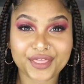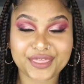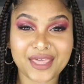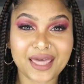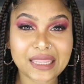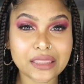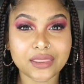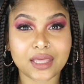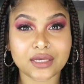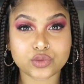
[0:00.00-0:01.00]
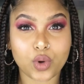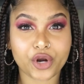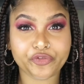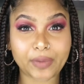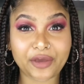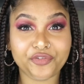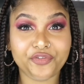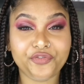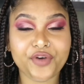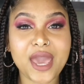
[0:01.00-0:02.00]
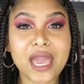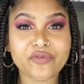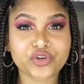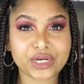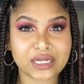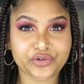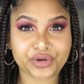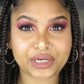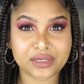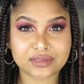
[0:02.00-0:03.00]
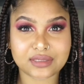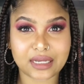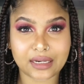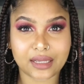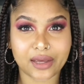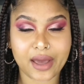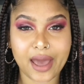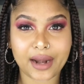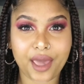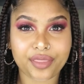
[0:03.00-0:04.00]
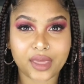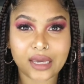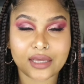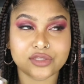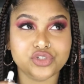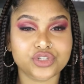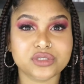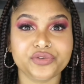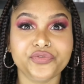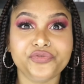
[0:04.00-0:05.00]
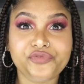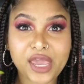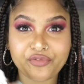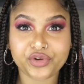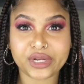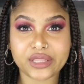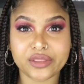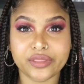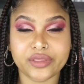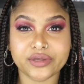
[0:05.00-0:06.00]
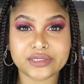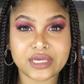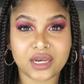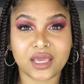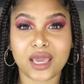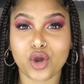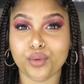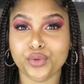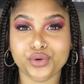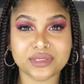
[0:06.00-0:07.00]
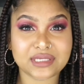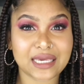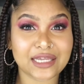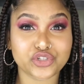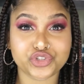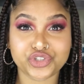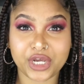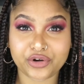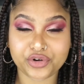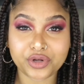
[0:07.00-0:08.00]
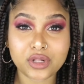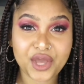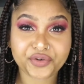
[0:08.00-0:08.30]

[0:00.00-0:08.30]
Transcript: Then there's one of my favorite ingredients in here and I think it's just a favorite in the skincare community in general.